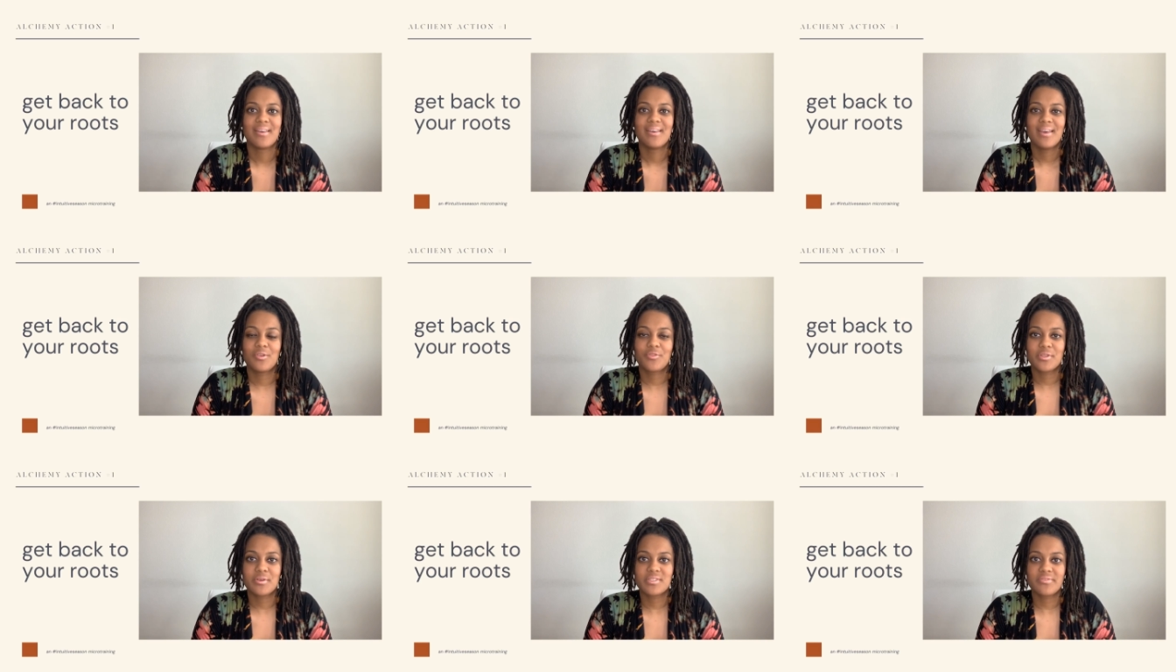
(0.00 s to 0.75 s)
And for
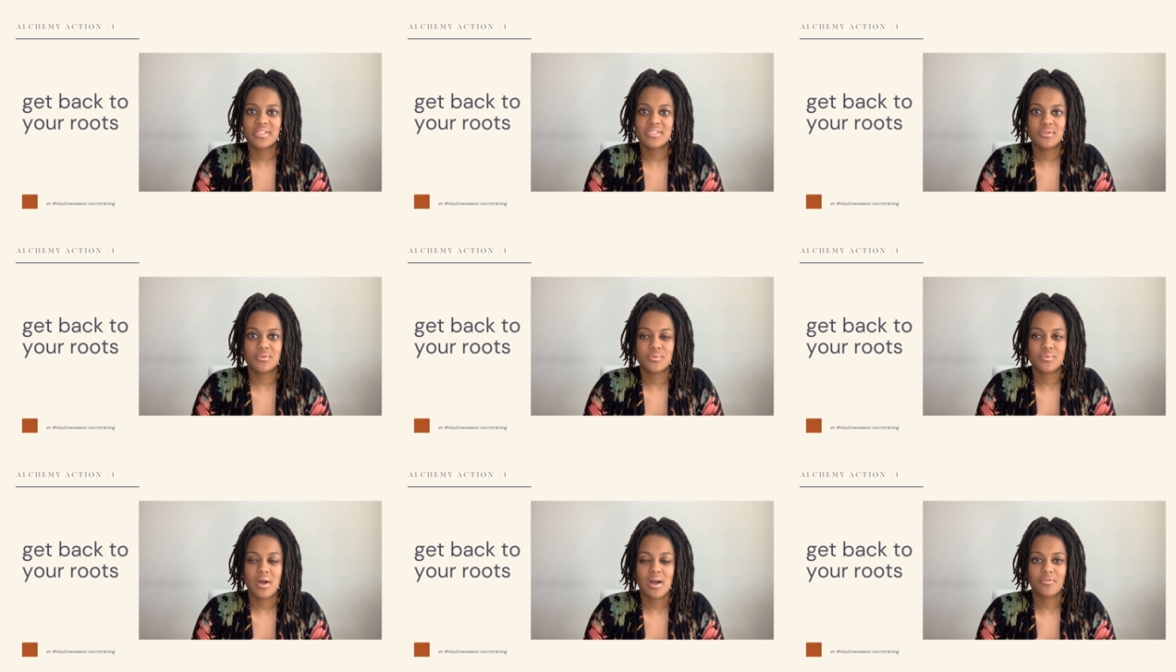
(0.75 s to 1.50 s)
those of us who
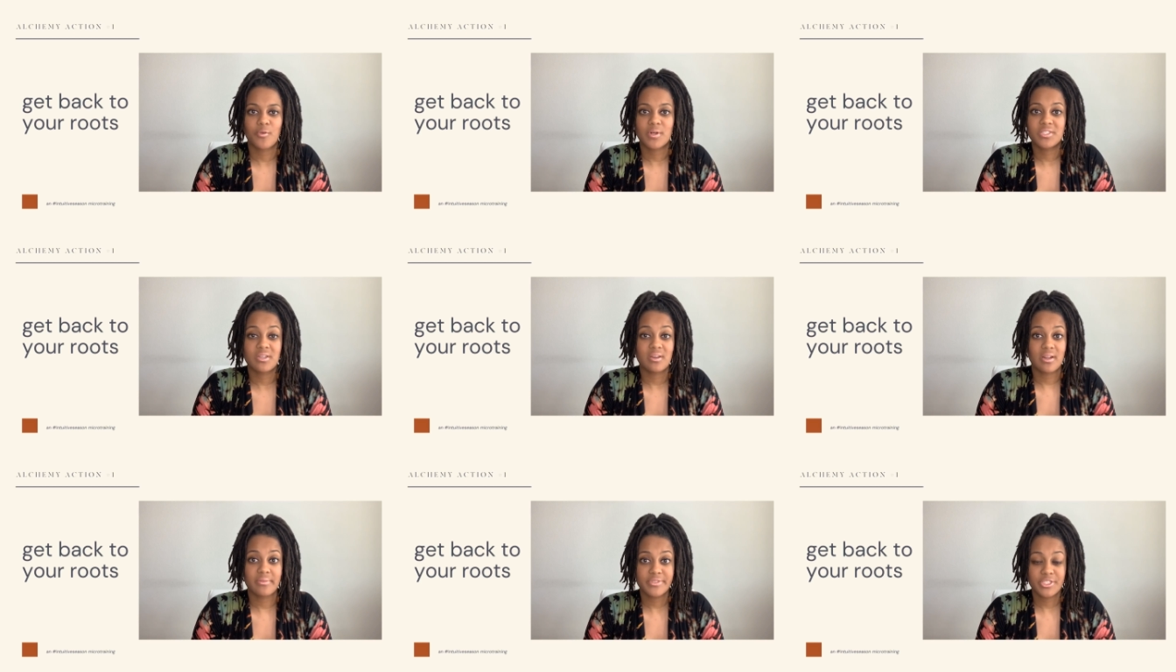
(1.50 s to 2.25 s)
are fortunate
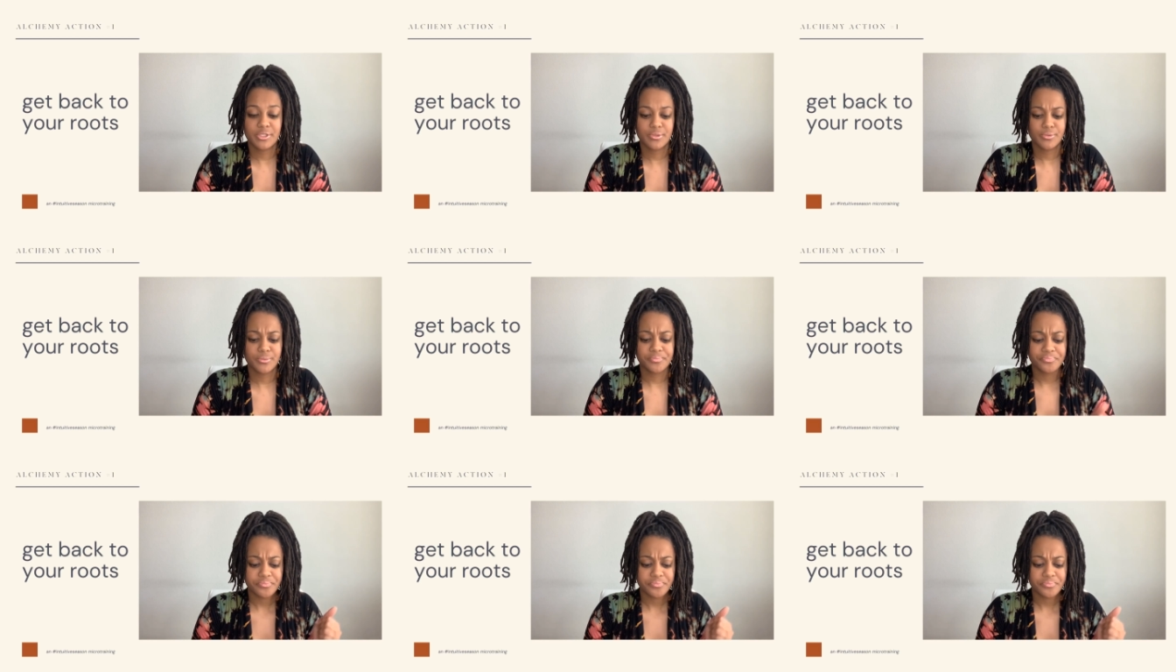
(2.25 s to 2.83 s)
enough to